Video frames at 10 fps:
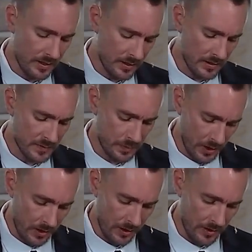and his
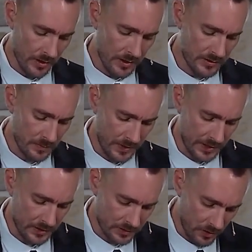blood to
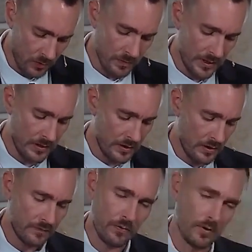make atonement
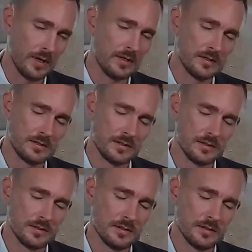for us.